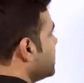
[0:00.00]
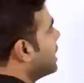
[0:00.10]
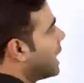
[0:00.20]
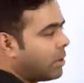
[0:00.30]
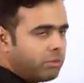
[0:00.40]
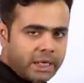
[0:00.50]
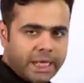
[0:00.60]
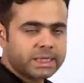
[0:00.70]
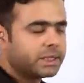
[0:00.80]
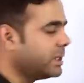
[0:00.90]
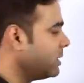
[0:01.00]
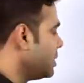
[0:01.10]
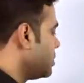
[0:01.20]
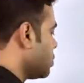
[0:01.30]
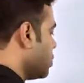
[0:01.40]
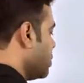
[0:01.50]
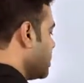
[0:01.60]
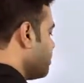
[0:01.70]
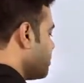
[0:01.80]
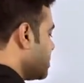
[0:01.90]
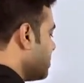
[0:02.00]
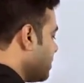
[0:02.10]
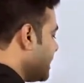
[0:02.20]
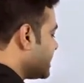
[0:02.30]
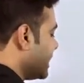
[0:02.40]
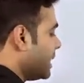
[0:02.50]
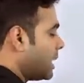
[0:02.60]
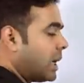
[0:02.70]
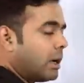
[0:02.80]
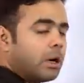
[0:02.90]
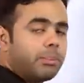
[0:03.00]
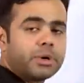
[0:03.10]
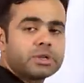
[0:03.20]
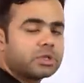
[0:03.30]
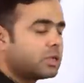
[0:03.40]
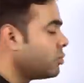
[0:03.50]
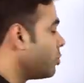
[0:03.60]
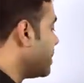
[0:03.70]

it's a noun actually. So you can simply say a person who